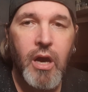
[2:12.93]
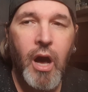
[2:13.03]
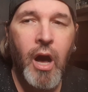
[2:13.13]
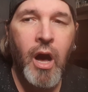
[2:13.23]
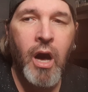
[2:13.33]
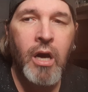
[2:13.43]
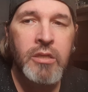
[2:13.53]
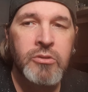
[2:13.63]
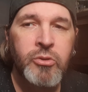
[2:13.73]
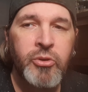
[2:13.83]

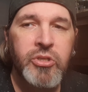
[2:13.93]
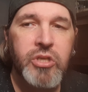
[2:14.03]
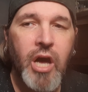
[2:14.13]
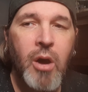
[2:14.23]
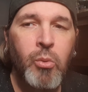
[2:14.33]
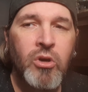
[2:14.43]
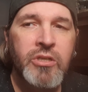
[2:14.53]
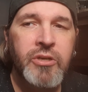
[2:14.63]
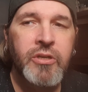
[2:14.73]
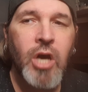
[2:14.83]
Luke
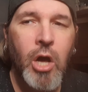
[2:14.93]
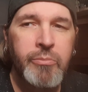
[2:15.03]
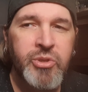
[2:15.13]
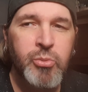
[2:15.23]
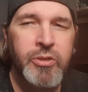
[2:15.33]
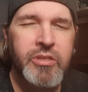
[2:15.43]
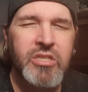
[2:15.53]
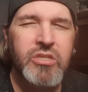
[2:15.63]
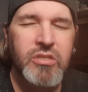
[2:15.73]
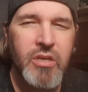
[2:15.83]
Skywalker comes with
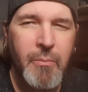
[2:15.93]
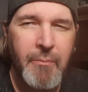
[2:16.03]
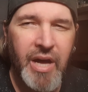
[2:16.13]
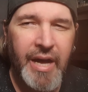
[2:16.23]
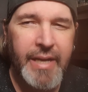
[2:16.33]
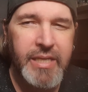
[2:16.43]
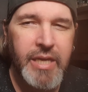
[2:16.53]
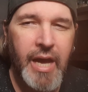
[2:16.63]
somebody.